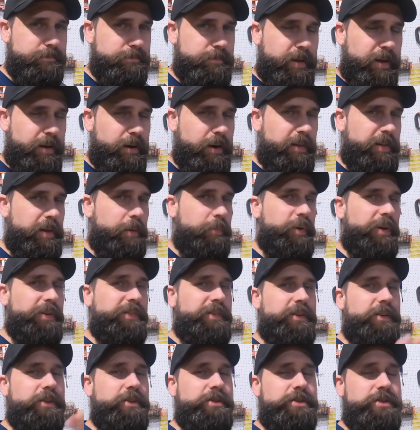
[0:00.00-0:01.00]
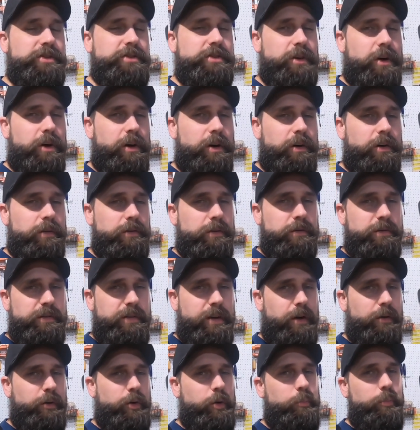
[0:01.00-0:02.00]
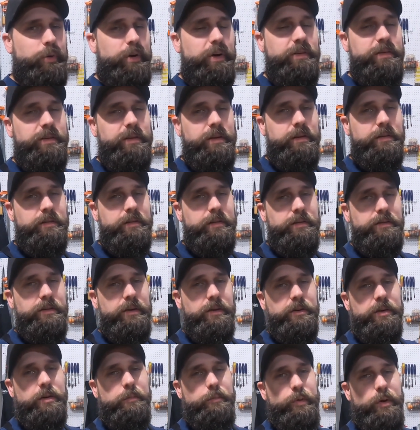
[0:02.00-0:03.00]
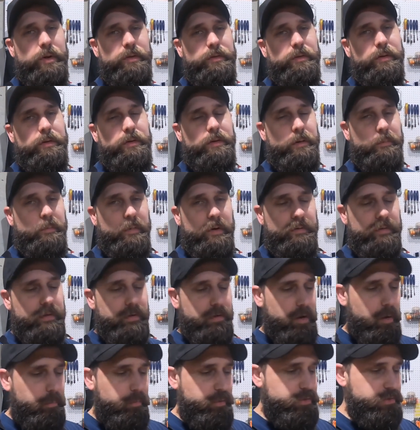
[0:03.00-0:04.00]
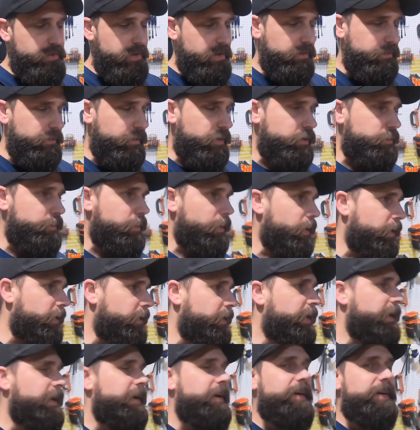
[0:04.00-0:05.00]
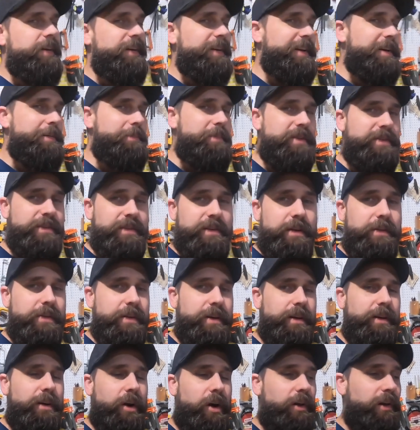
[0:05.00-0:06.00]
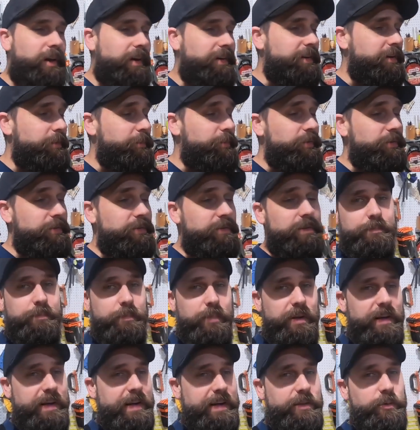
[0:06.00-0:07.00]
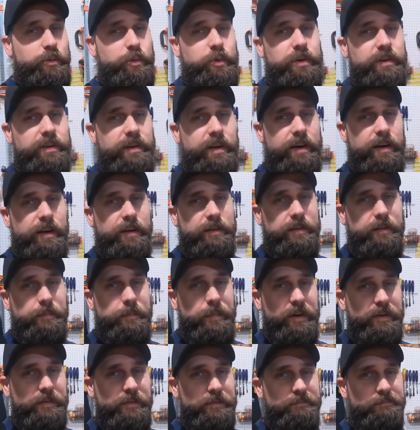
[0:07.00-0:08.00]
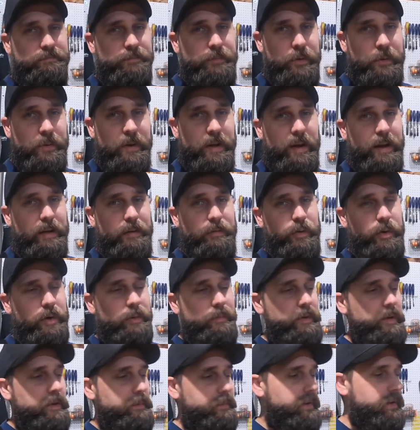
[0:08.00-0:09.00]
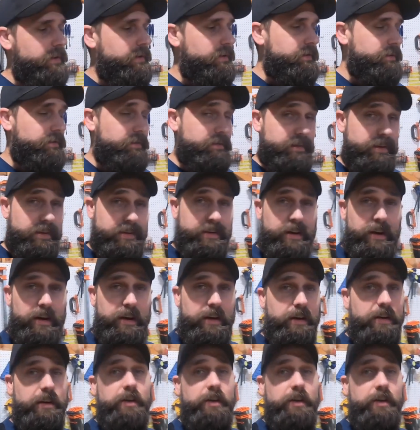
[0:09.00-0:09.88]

And all that bracing you just saw, the sound hole bracing and the tongue depressor above the upper transverse bar, you didn't miss anything. All I did was plane the wood down about two and a half, three millimeters, and then cut it